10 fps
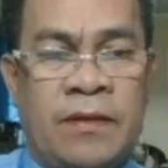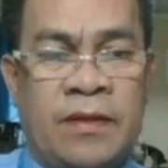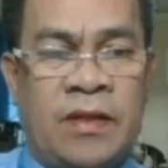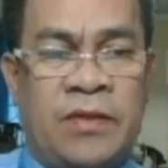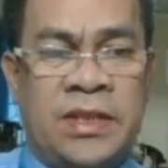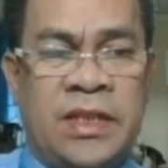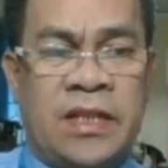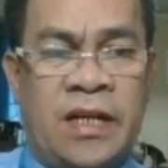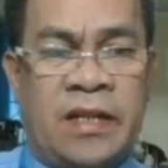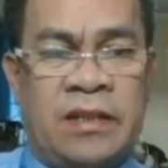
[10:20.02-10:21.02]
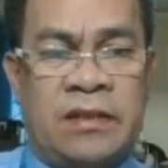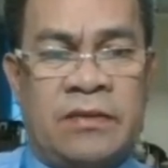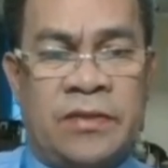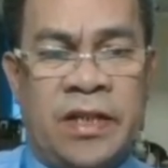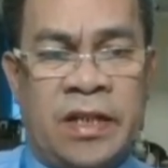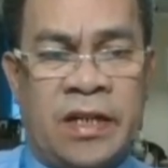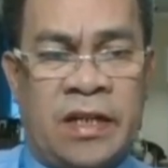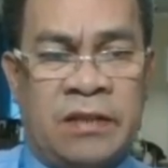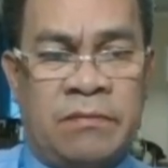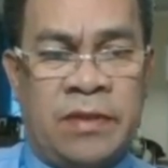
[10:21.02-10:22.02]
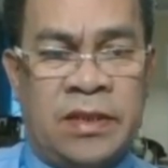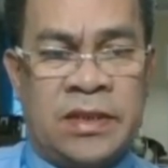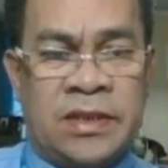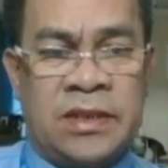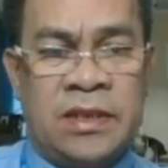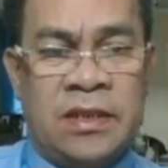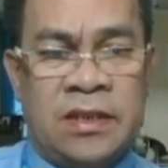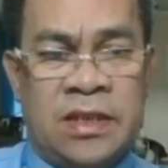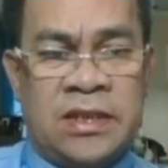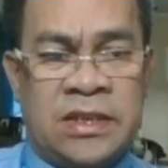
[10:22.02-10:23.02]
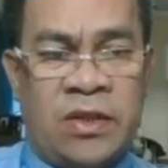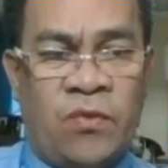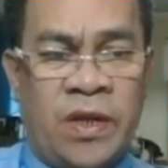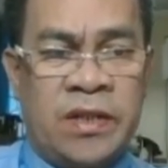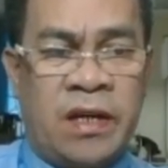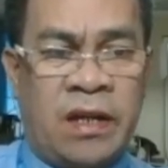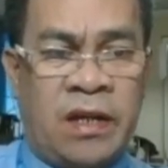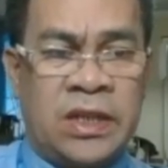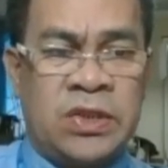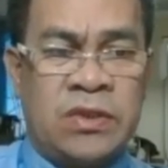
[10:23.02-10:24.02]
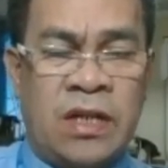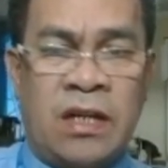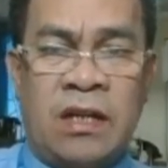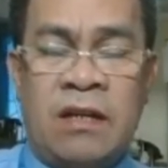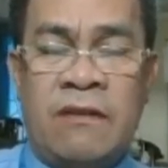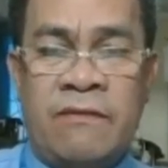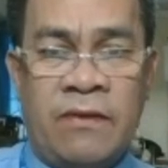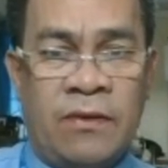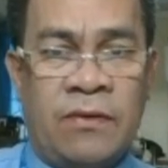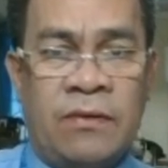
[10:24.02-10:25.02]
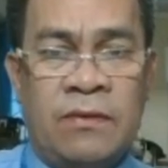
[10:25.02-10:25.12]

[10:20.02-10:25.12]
Now DC current or direct current means this is a one directional flow,